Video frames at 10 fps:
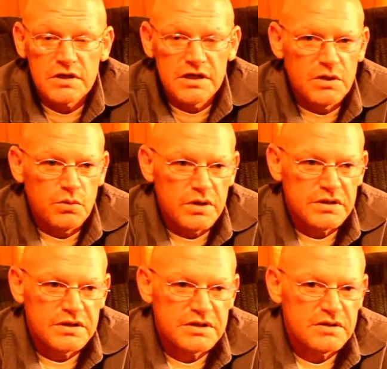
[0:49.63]
And it
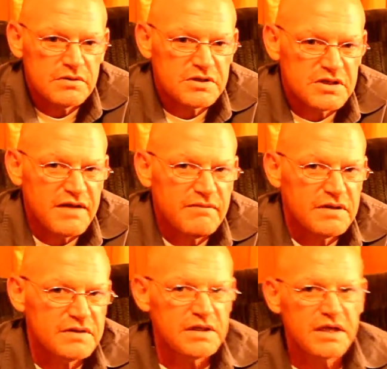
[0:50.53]
wasn't until the
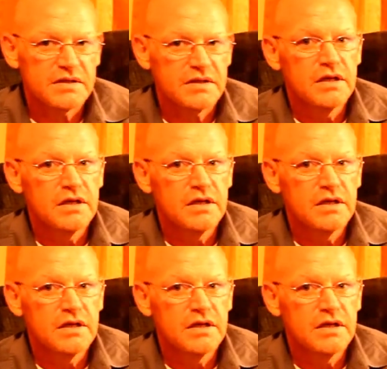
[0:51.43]
70s that